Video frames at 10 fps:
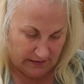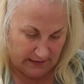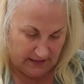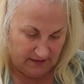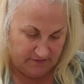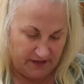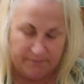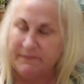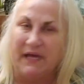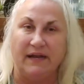I love that.
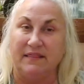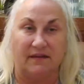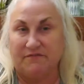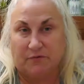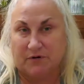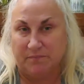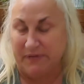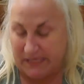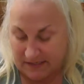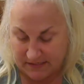I love the word
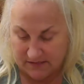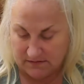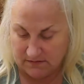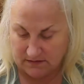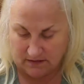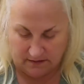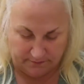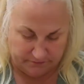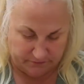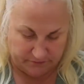piece.
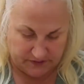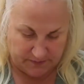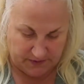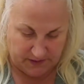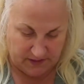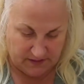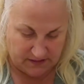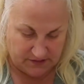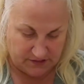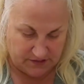To me,
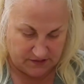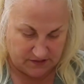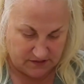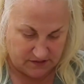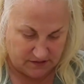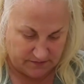it's just,